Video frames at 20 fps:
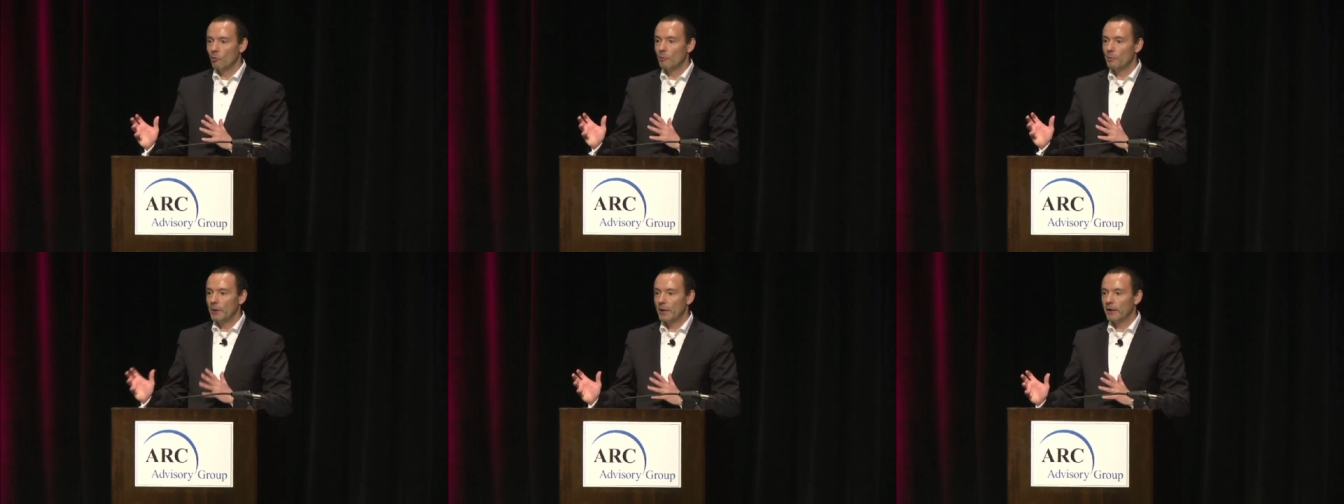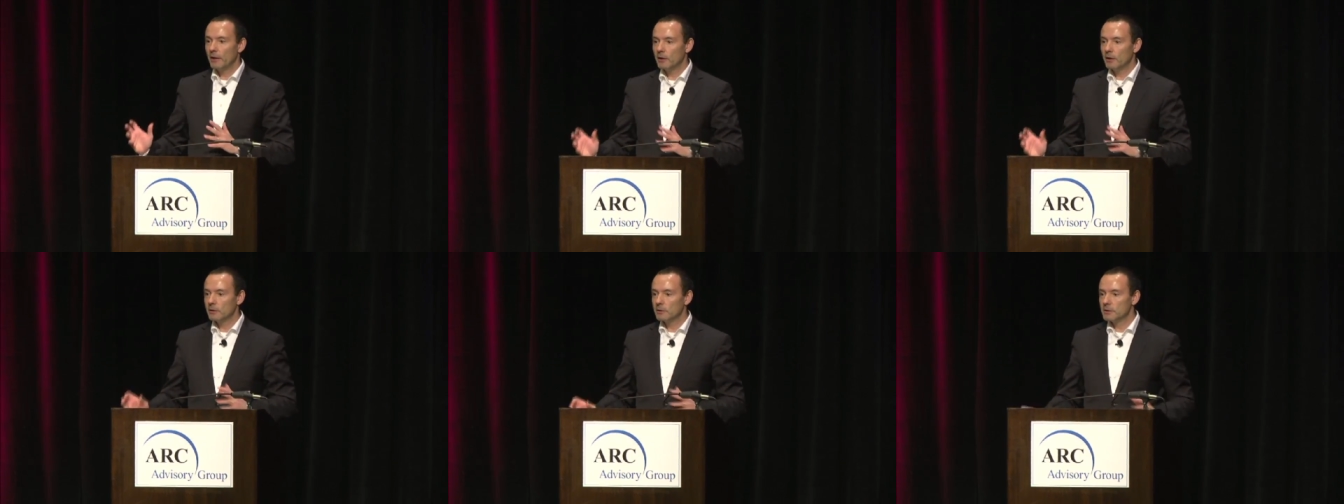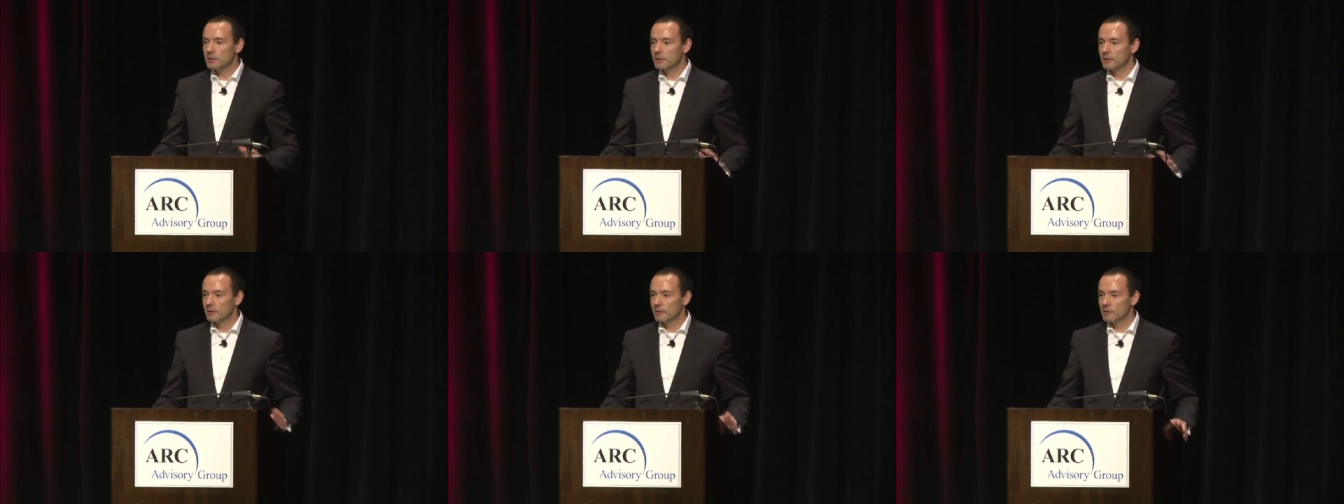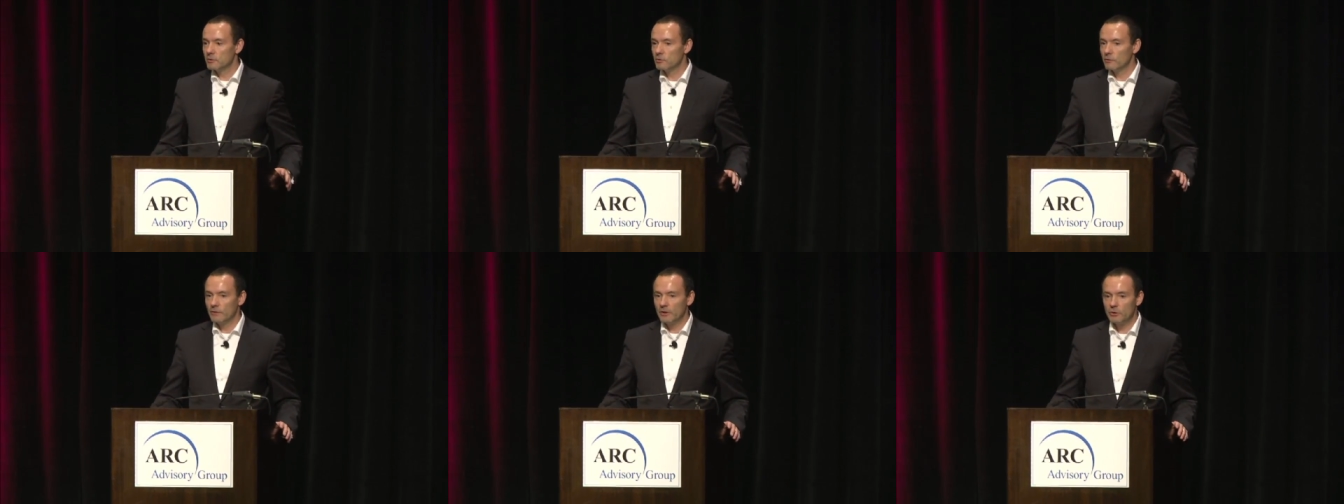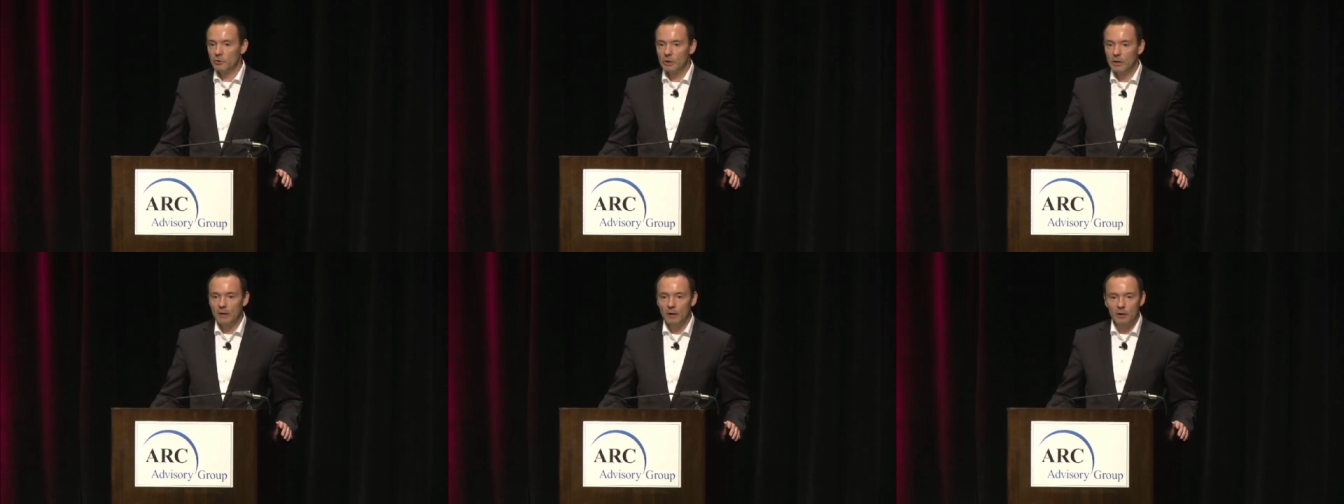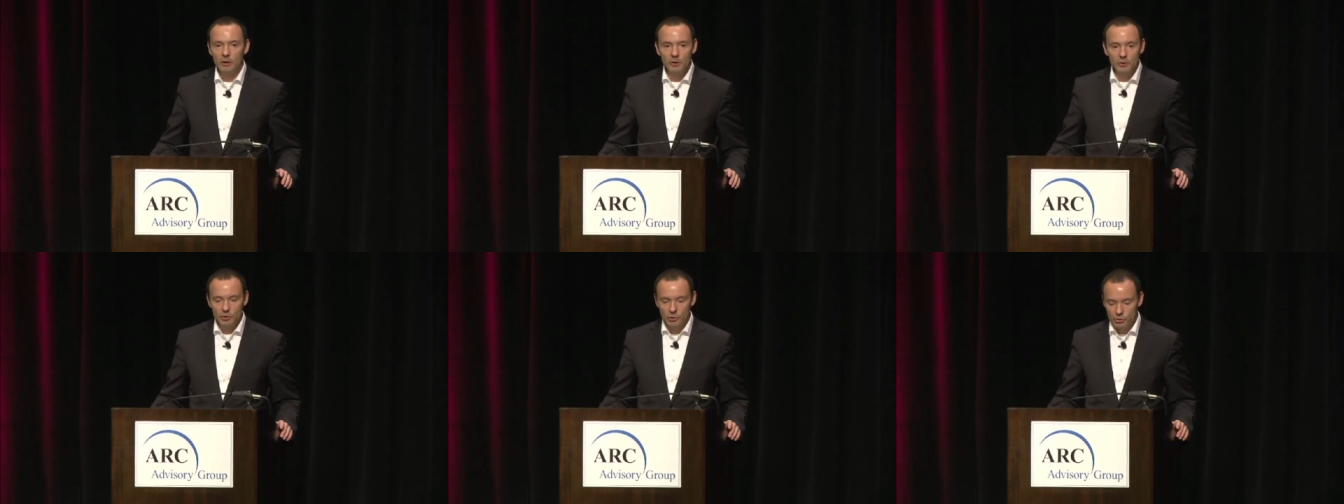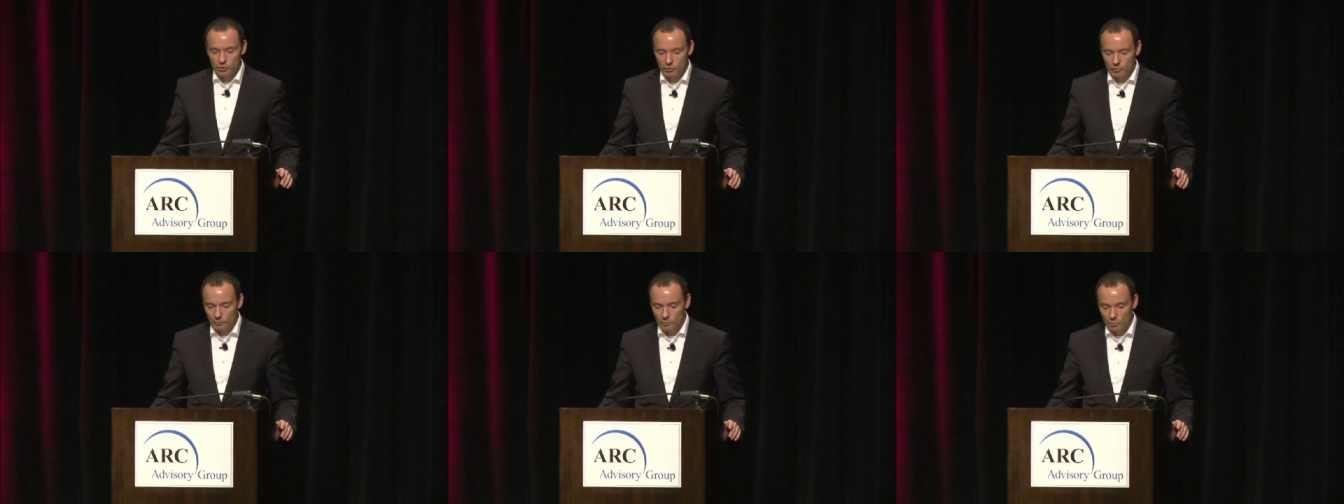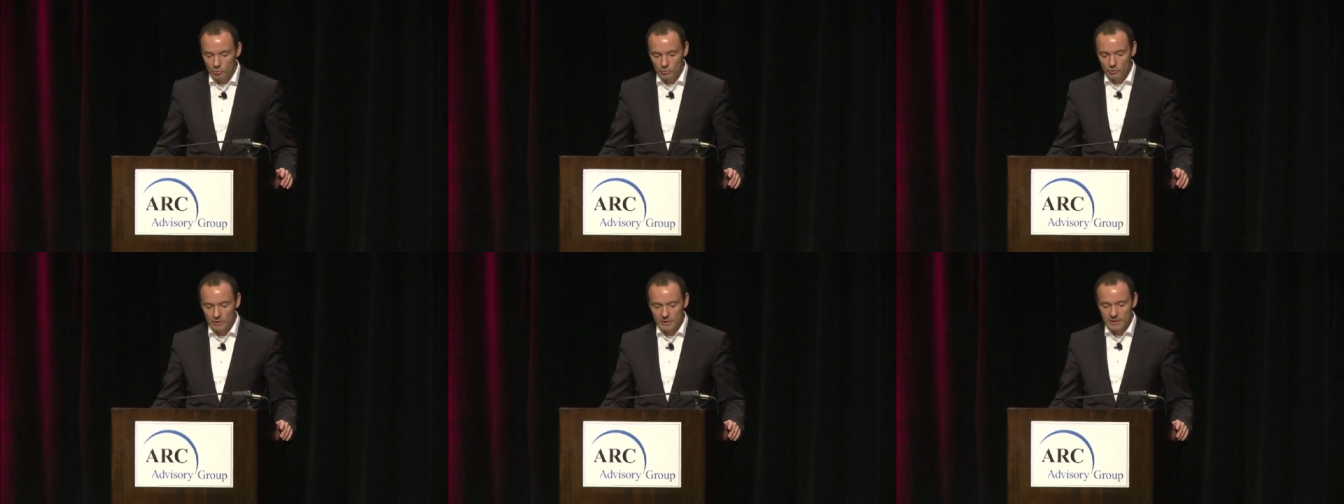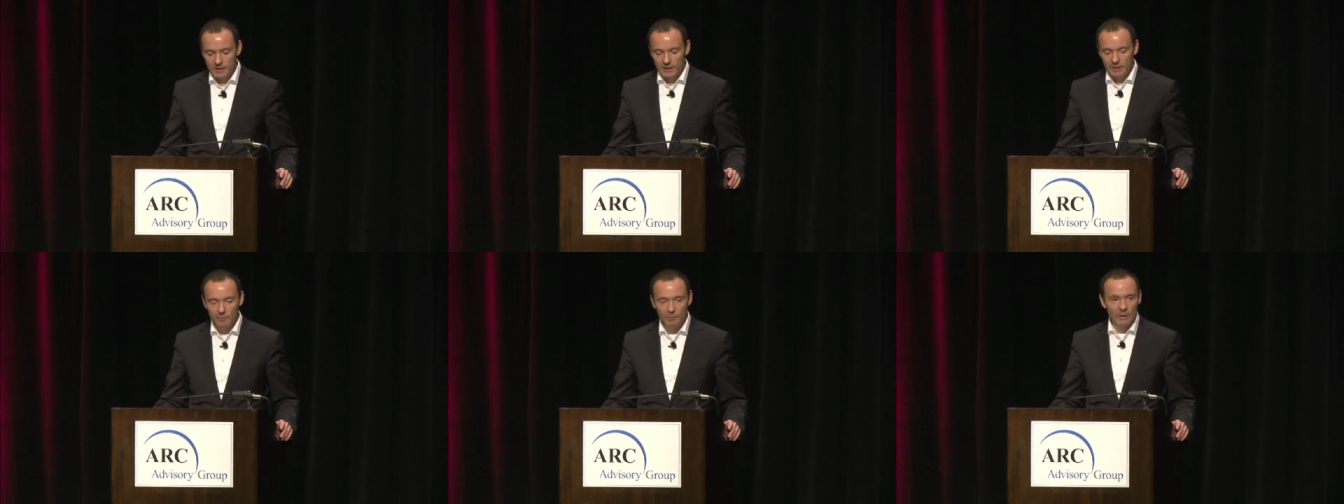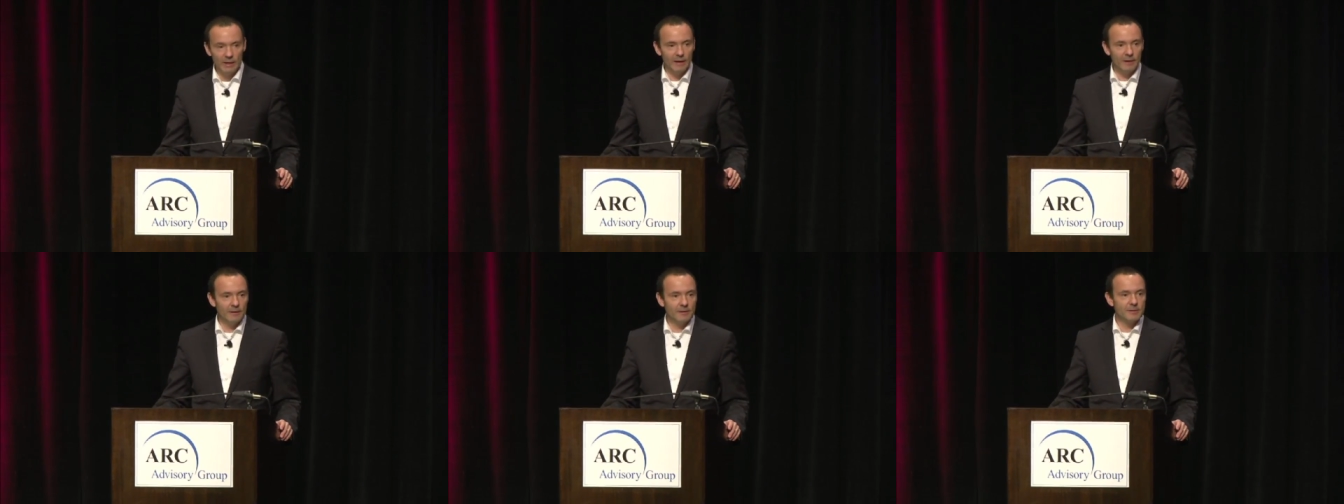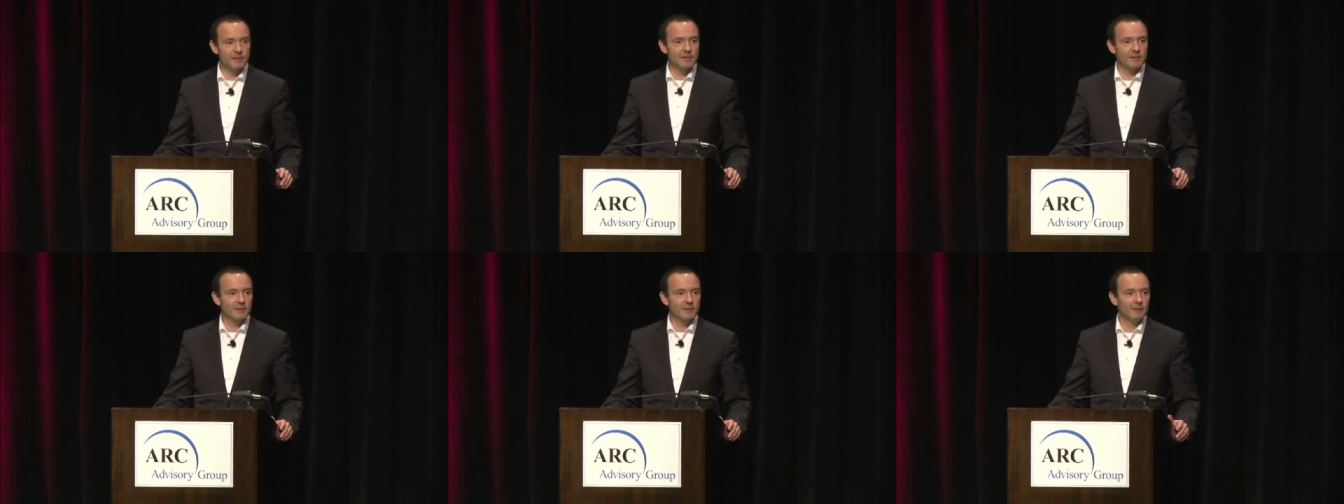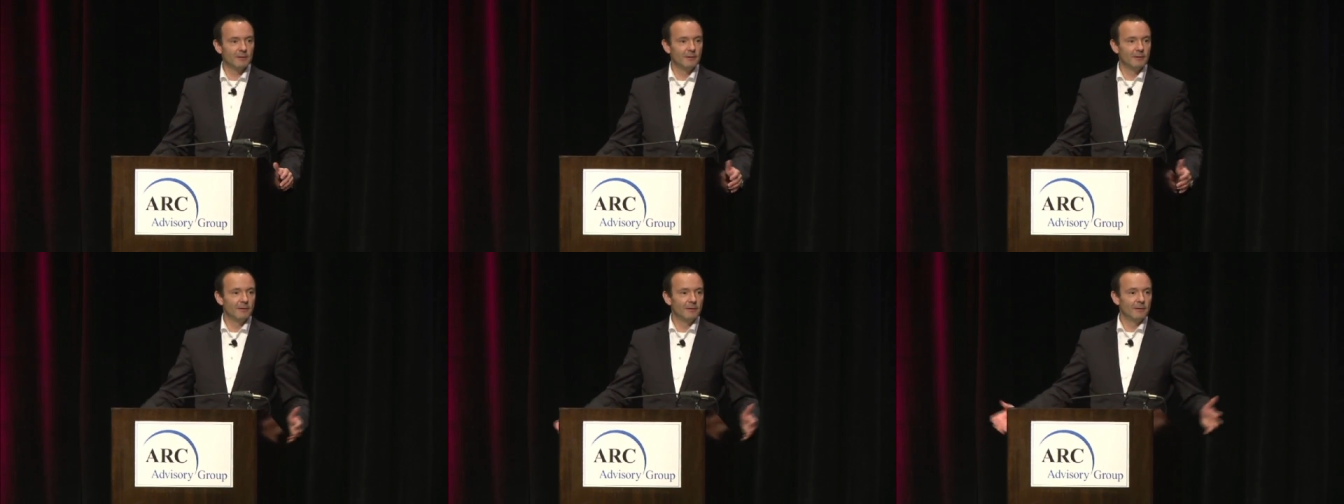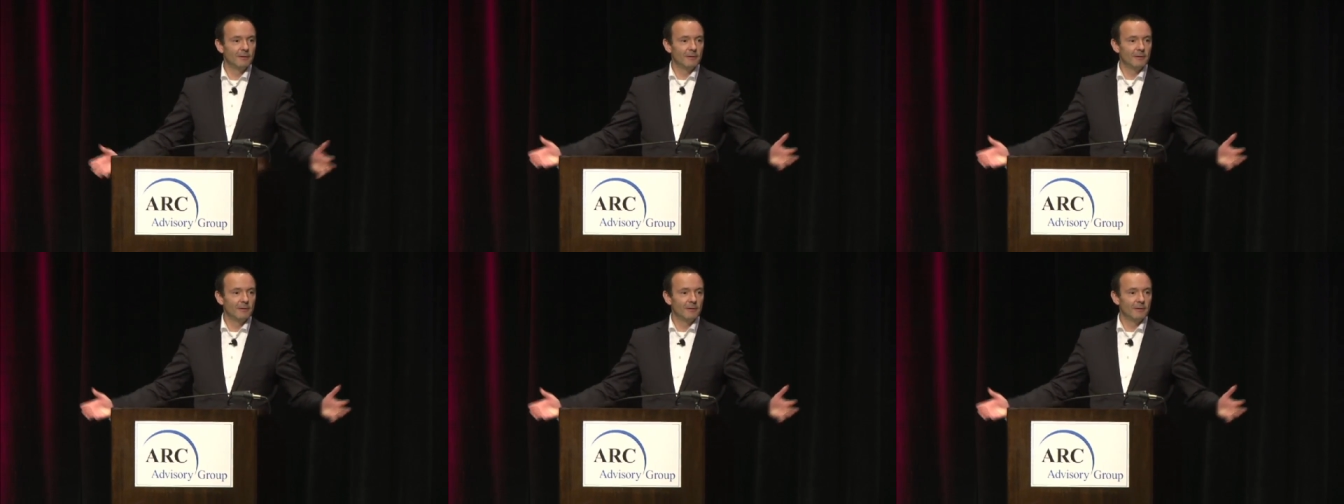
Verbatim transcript: compared to very large monolithic plants